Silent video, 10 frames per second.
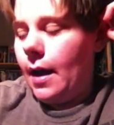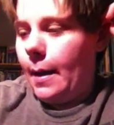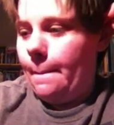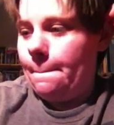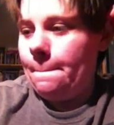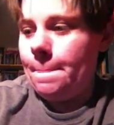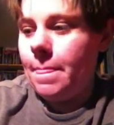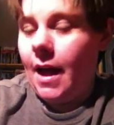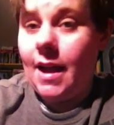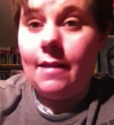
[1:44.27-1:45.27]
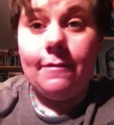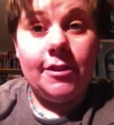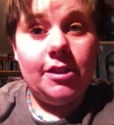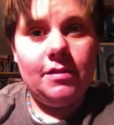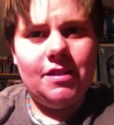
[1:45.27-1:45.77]
I
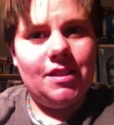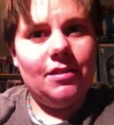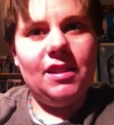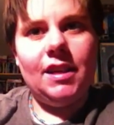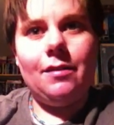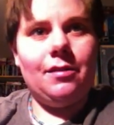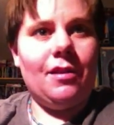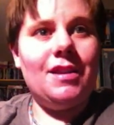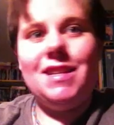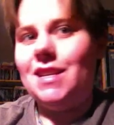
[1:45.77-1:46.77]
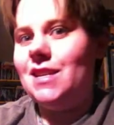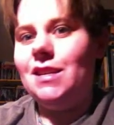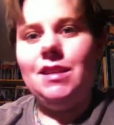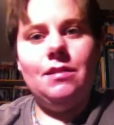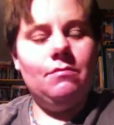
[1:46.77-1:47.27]
have still like
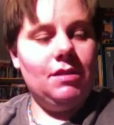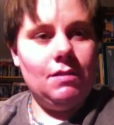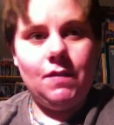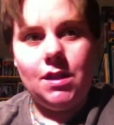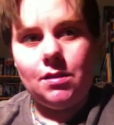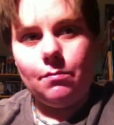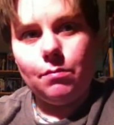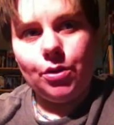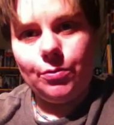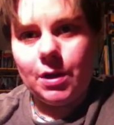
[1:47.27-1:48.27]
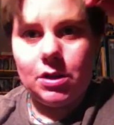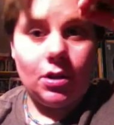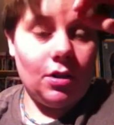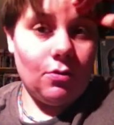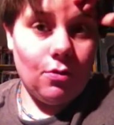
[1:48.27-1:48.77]
13 DVDs and Blu-rays
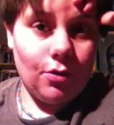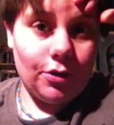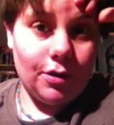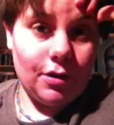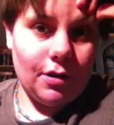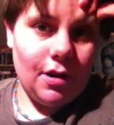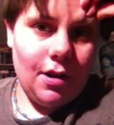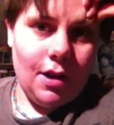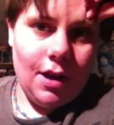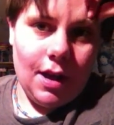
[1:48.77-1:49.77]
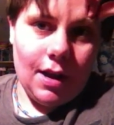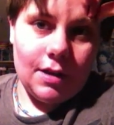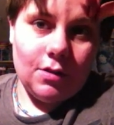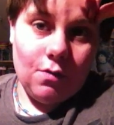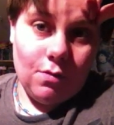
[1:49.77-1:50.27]
on order, and
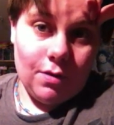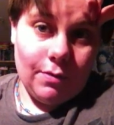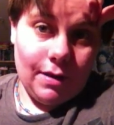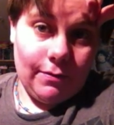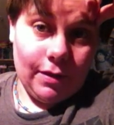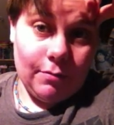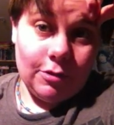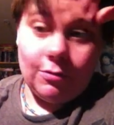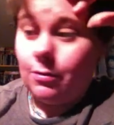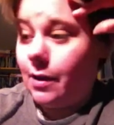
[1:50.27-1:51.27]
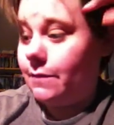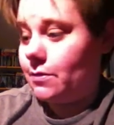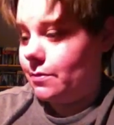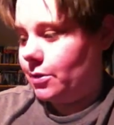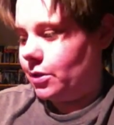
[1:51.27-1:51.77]
I don't want to wait for them to arrive,
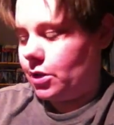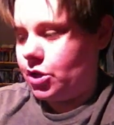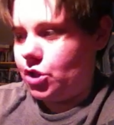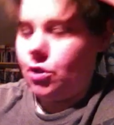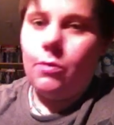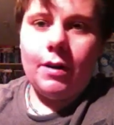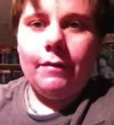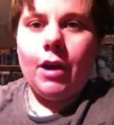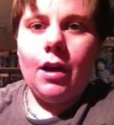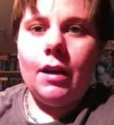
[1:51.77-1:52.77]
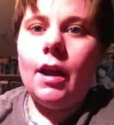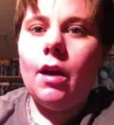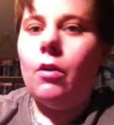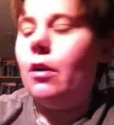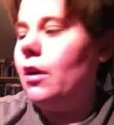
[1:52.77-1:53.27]
so I'm just going to show what I've got
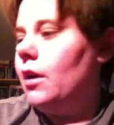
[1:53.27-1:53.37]
now.